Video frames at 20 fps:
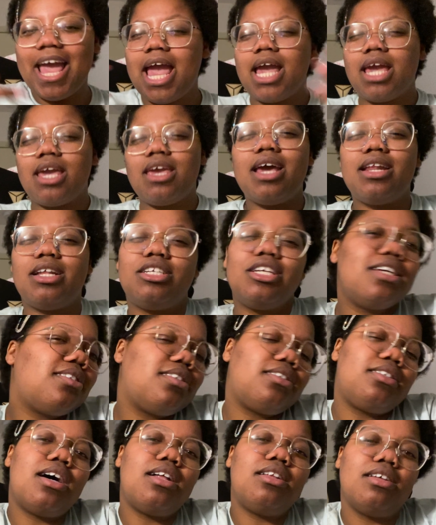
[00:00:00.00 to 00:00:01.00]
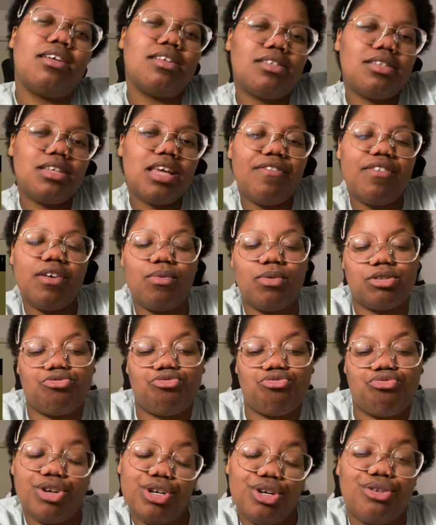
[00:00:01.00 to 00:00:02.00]
He had a chance to tell us if it was
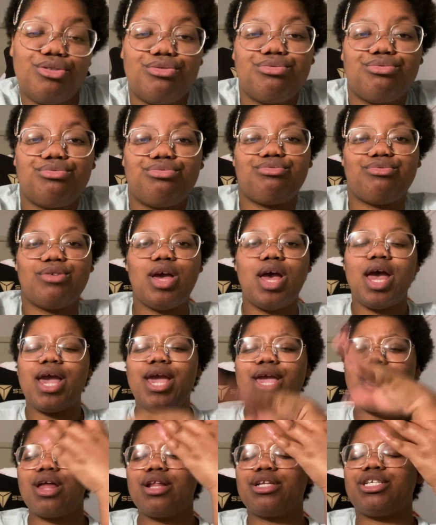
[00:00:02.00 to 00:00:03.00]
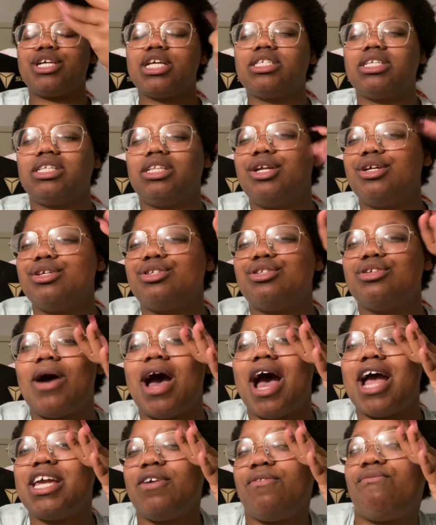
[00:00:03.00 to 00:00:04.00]
real. He had a chance to let us know
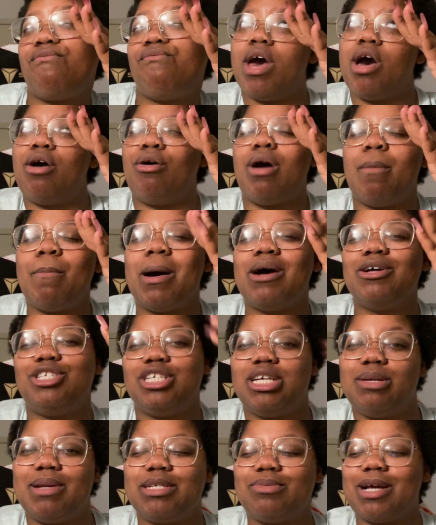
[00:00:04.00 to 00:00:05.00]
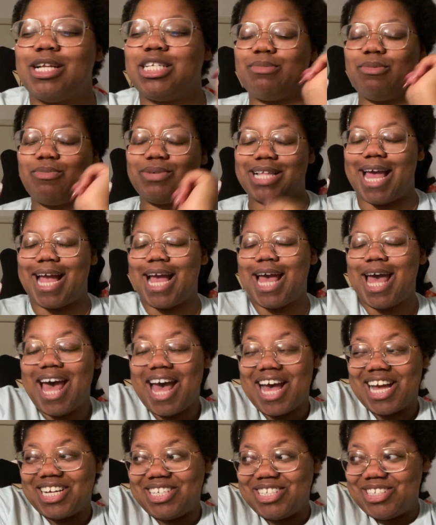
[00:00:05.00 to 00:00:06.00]
how he felt about Jimin. That's why Jimin was like,
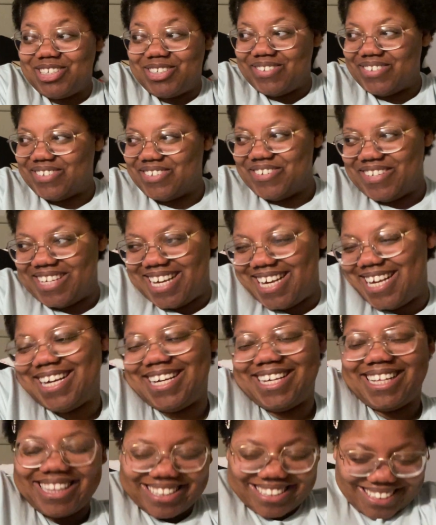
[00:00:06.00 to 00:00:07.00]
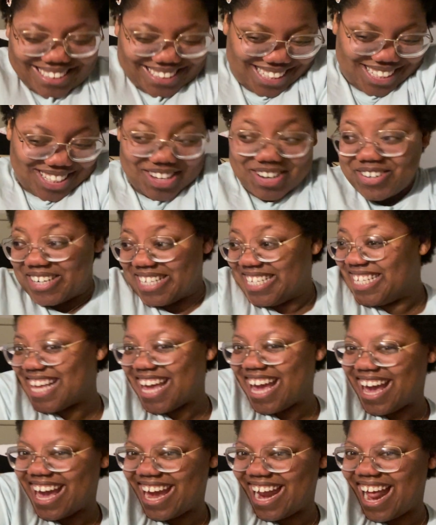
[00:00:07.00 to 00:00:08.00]
Jungkookie, you gonna
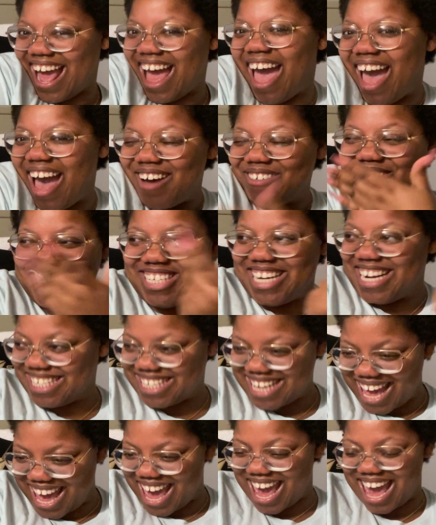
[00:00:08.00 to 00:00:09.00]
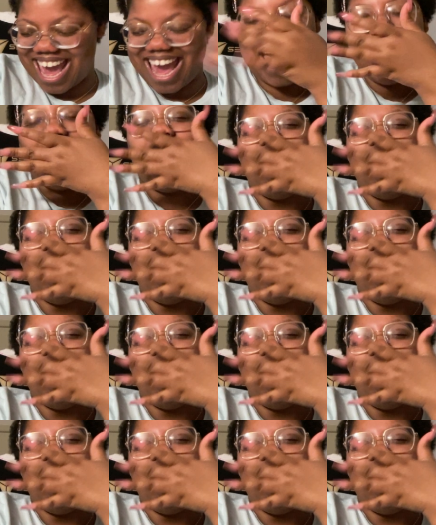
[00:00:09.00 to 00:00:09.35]
say it? What you gotta say?